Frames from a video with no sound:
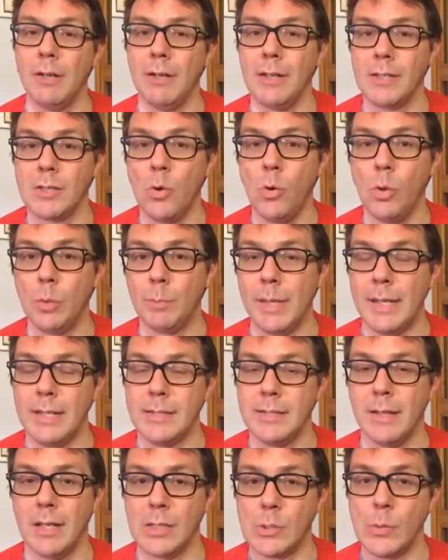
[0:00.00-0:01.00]
and it's called
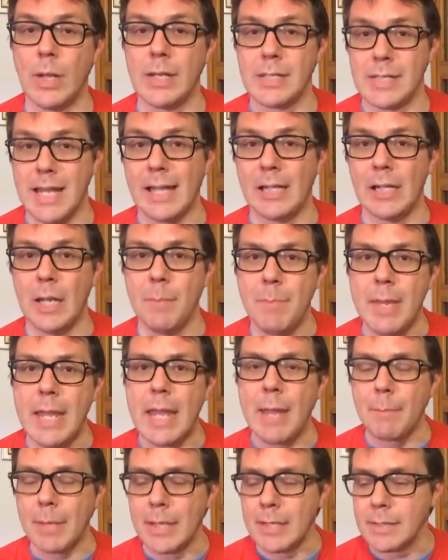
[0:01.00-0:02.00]
BASIC as well as actually
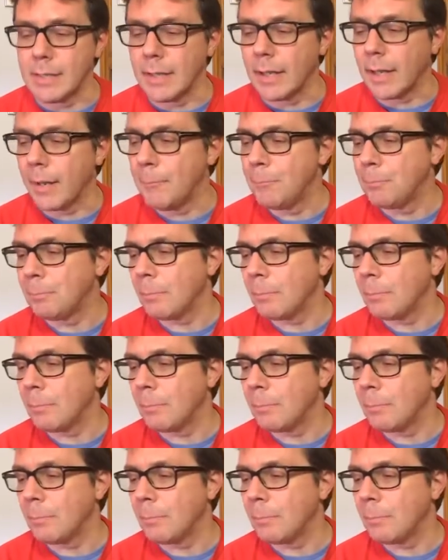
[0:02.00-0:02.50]
being BASIC.